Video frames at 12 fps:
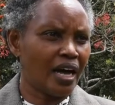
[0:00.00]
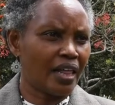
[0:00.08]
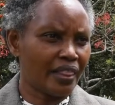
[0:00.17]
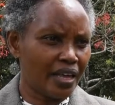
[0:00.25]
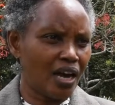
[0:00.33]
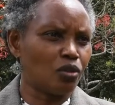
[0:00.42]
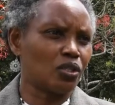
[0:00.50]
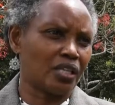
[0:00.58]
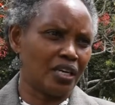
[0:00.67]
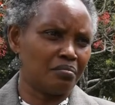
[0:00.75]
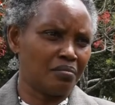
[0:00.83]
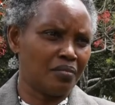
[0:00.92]
the
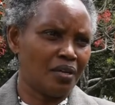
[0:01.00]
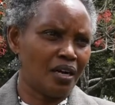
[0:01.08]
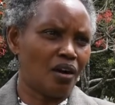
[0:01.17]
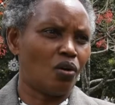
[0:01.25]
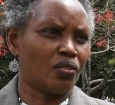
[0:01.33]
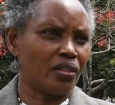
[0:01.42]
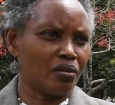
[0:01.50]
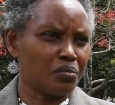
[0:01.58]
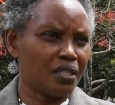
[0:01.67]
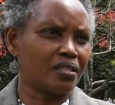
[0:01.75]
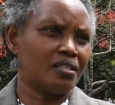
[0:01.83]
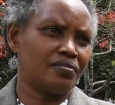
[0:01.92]
outcome or the
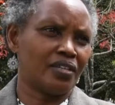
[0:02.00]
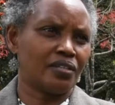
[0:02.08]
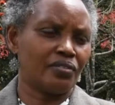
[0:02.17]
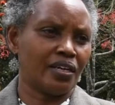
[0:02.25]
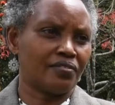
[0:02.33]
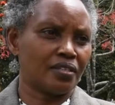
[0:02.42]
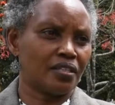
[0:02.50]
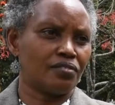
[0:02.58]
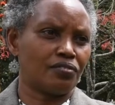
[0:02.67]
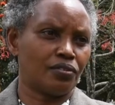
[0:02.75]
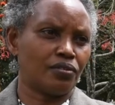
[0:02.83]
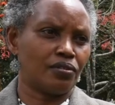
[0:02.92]
objective that we have set
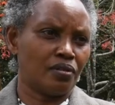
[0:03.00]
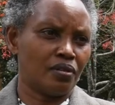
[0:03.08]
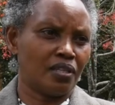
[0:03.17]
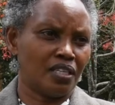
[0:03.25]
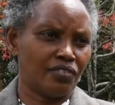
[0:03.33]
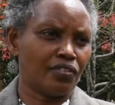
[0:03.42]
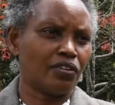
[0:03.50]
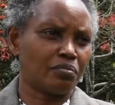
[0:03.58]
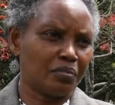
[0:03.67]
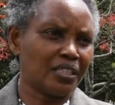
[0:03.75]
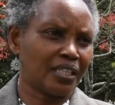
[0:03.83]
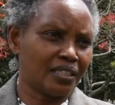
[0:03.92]
for the
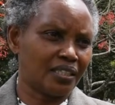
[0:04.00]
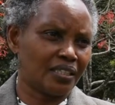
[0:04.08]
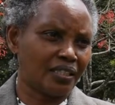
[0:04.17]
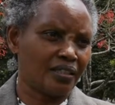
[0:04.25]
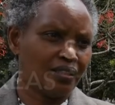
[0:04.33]
development agenda.